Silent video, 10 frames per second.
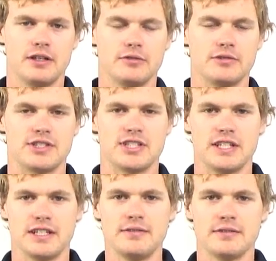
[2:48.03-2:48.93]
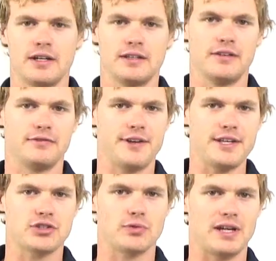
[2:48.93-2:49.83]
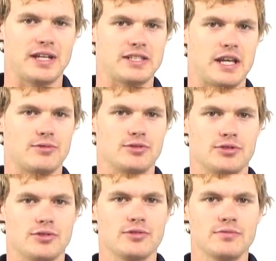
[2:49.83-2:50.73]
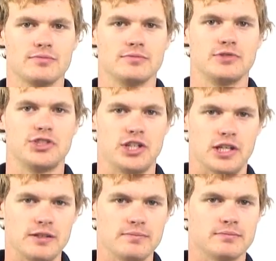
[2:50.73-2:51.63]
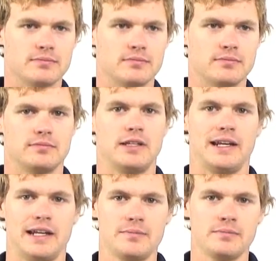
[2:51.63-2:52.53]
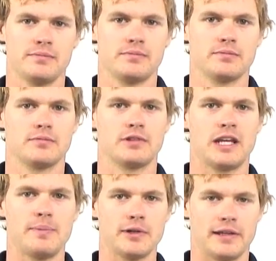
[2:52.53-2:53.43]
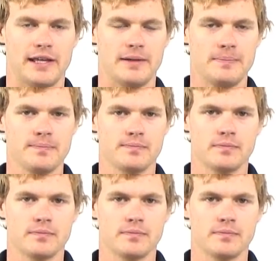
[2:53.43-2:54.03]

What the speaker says: we would see that v squared is equal to g, little m, capital M,